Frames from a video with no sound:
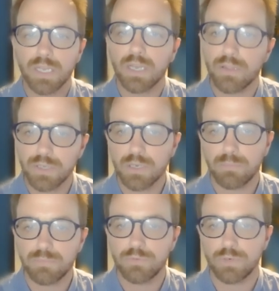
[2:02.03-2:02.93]
other
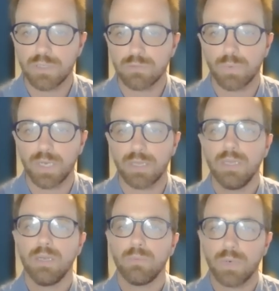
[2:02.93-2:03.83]
countries where
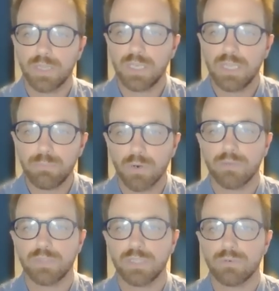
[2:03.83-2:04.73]
the
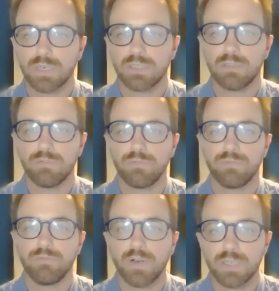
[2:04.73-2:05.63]
e-privacy directive
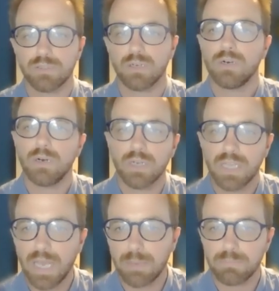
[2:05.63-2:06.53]
fines are
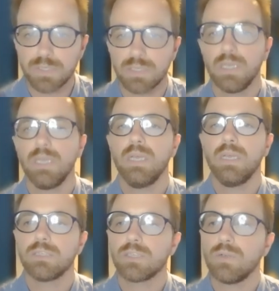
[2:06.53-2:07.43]
capped.
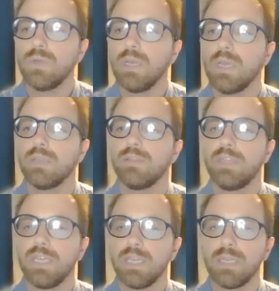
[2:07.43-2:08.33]
So
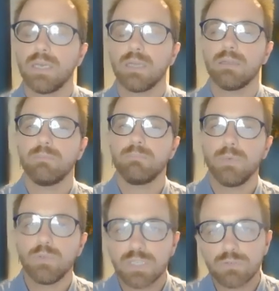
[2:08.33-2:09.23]
the
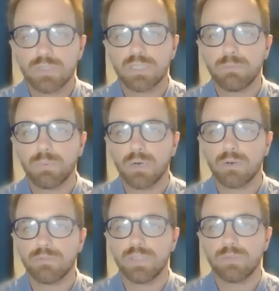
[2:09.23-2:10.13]
most interesting part
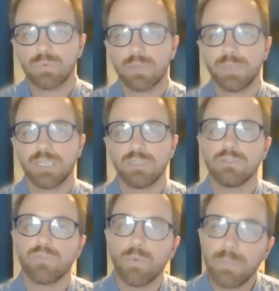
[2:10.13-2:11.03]
of these recommendations
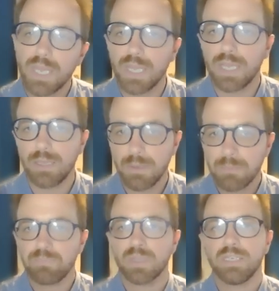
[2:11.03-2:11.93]
for me
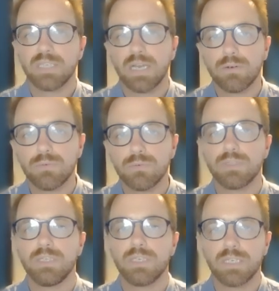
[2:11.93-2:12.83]
is how
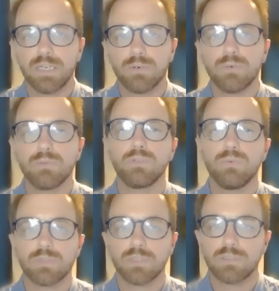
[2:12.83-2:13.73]
the CNIL
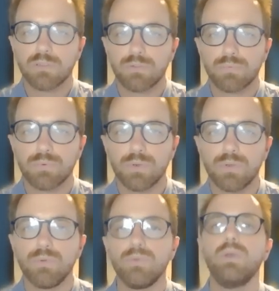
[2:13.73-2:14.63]
talks us
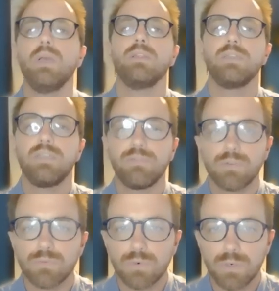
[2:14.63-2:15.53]
through the different
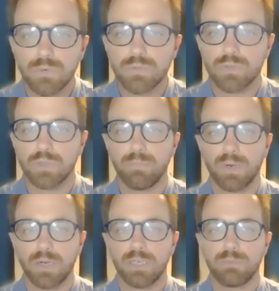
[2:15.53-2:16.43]
roles
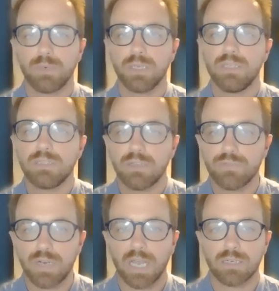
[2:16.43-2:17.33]
occupied by these
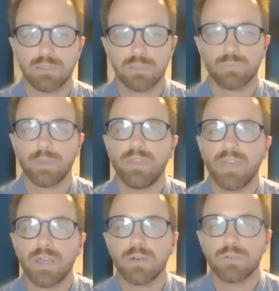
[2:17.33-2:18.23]
different actors, whether they
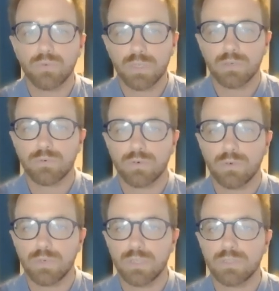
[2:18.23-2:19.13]
are joint
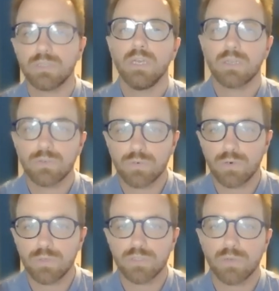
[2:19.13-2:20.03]
controllers,
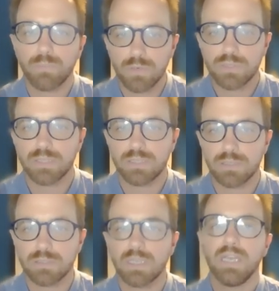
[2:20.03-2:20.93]
or
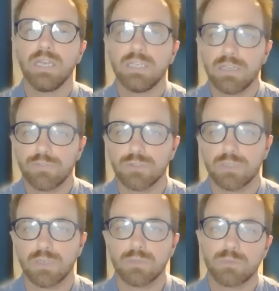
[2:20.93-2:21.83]
processors in different
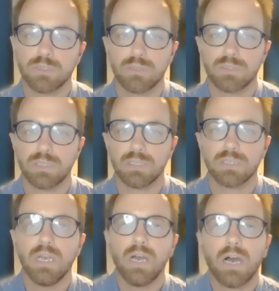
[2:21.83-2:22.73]
circumstances.
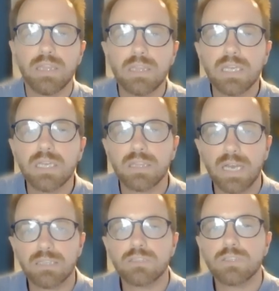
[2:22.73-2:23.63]
I think
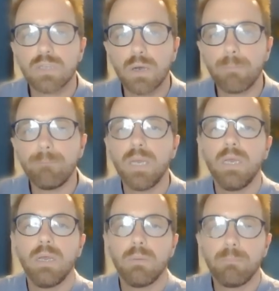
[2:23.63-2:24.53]
that some
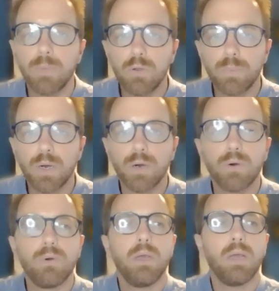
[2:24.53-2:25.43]

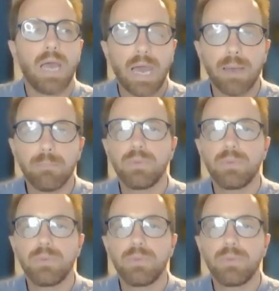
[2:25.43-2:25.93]
mobile app